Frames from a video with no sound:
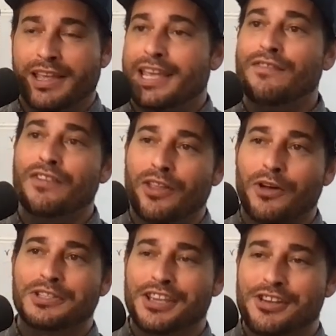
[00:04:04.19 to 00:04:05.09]
Even
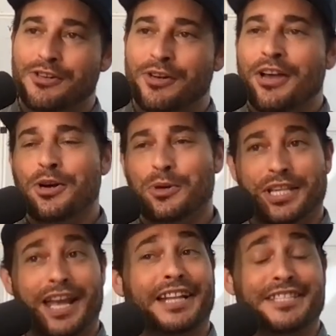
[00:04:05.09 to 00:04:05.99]
those of you who
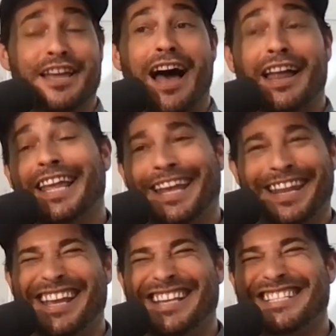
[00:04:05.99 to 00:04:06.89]
say it's not, it
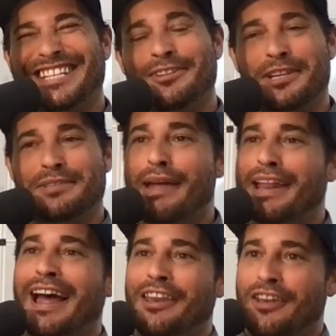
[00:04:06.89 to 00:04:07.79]
is. You just may
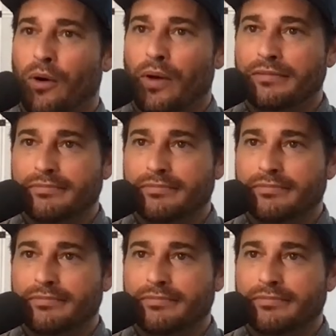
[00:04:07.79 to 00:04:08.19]
not know it.